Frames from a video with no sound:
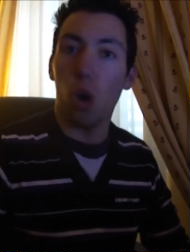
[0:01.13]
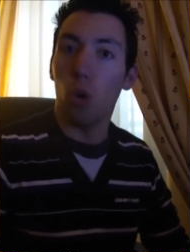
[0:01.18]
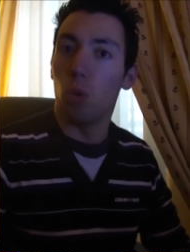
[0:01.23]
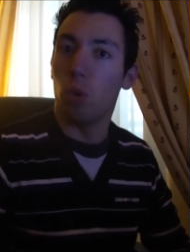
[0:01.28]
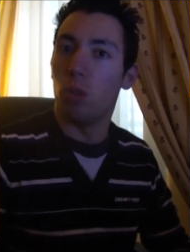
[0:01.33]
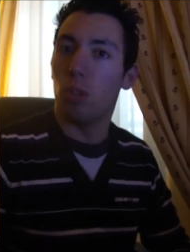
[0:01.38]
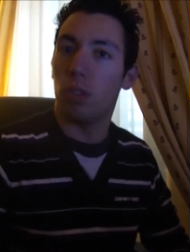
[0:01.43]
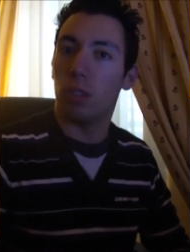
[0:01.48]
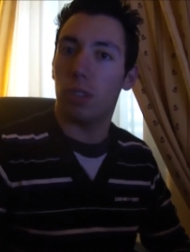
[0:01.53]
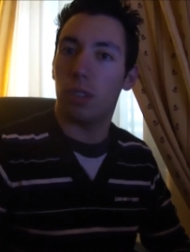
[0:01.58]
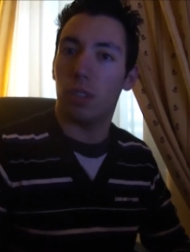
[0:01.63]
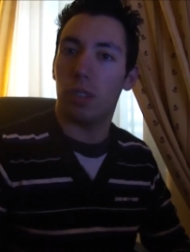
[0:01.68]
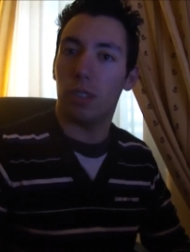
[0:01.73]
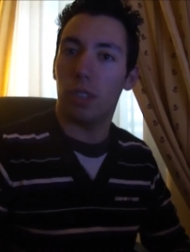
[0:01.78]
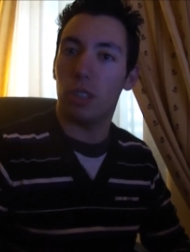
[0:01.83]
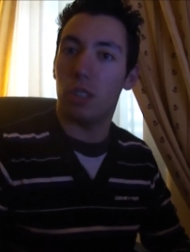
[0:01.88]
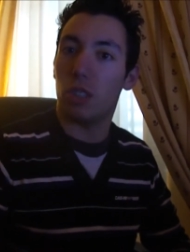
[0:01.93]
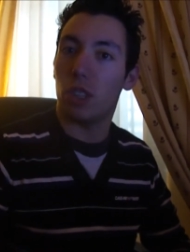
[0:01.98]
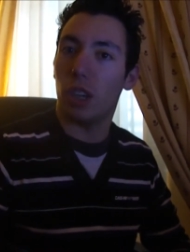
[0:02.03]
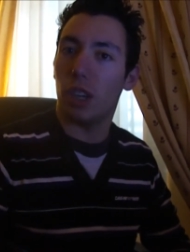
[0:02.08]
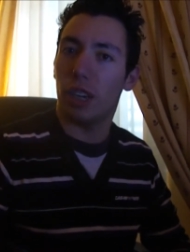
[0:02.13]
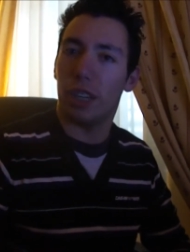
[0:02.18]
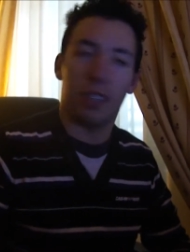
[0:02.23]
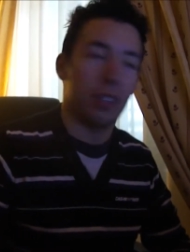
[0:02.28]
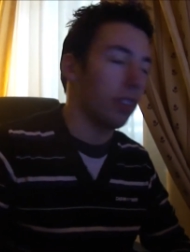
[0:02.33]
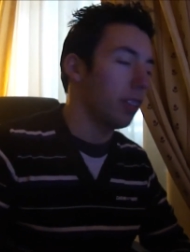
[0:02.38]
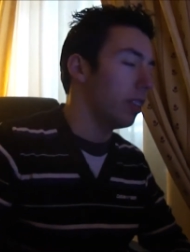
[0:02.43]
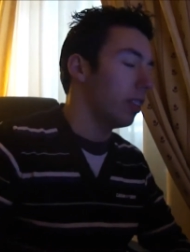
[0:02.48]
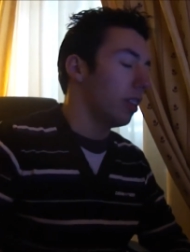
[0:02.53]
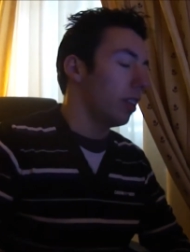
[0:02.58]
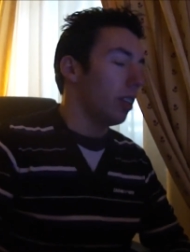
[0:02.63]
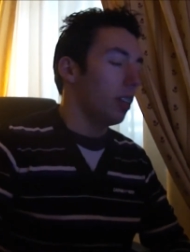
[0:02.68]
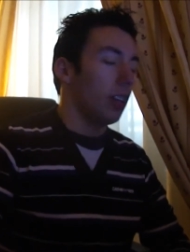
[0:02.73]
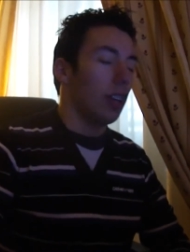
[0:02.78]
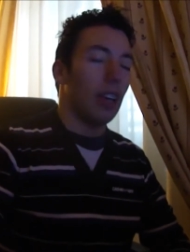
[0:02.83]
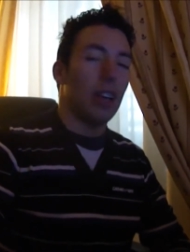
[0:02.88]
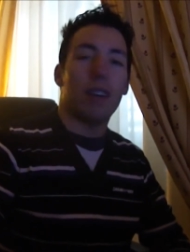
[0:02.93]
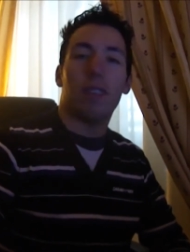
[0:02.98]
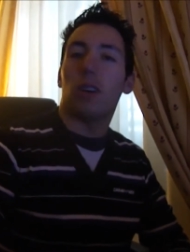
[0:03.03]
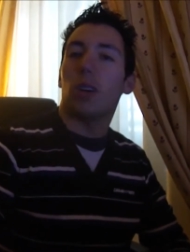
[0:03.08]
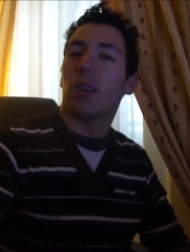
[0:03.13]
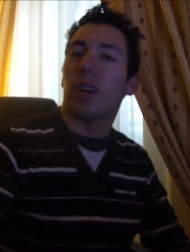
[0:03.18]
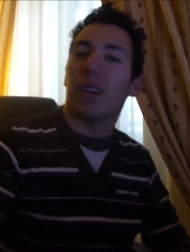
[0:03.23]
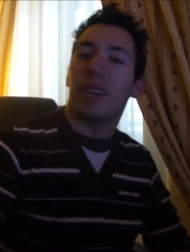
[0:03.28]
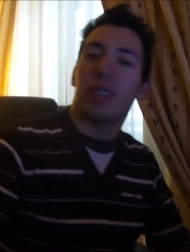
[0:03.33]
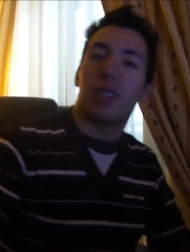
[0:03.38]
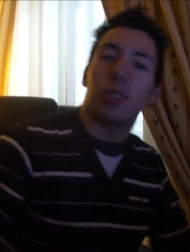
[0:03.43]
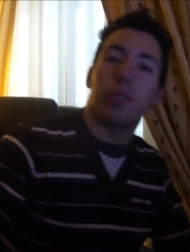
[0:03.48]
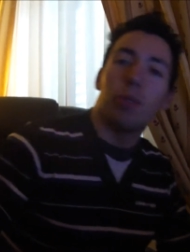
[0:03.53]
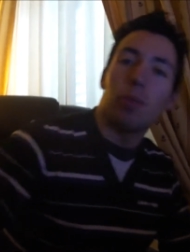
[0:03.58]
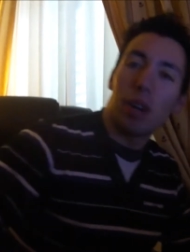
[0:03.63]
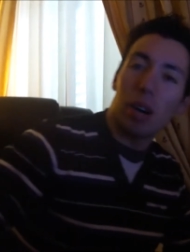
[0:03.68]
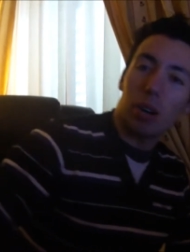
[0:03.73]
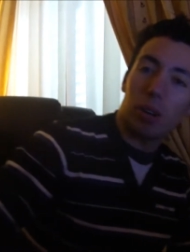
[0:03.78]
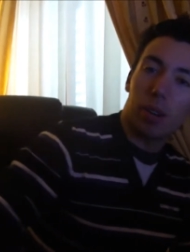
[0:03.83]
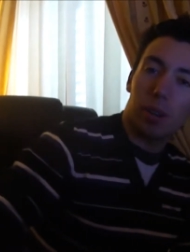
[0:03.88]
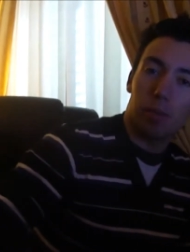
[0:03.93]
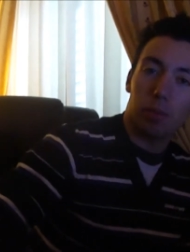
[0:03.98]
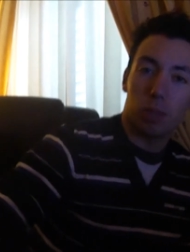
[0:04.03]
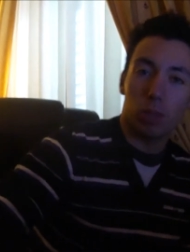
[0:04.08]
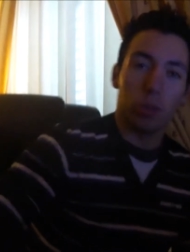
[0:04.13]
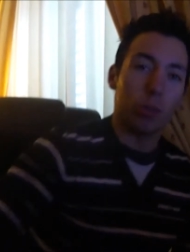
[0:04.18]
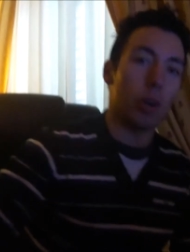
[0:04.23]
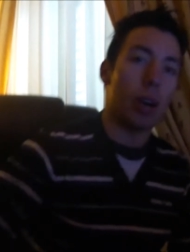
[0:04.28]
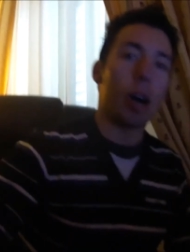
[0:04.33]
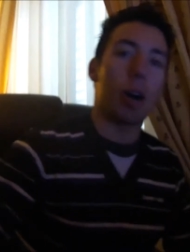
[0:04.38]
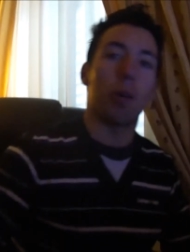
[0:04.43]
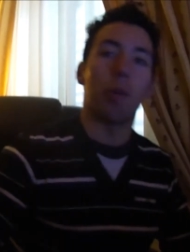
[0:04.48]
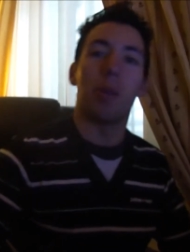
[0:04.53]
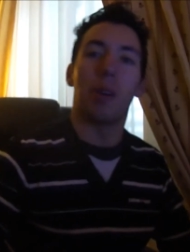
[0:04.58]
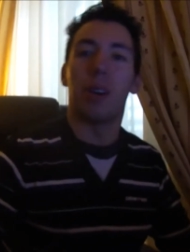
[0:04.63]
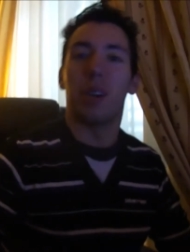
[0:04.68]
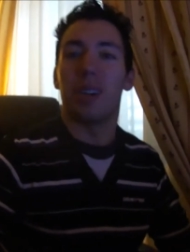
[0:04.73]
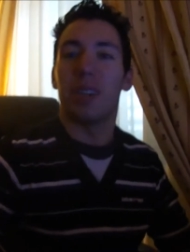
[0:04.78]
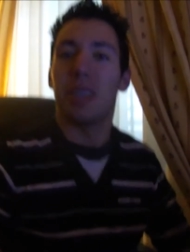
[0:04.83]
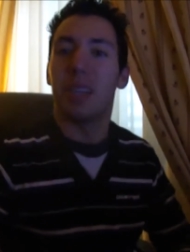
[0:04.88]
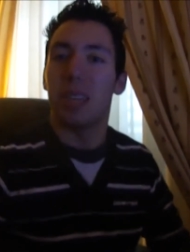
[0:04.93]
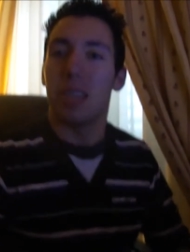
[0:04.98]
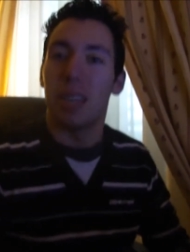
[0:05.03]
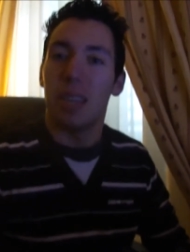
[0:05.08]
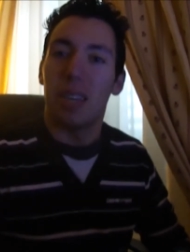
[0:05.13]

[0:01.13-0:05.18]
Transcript: Oh, it's on! Hello guys, welcome to our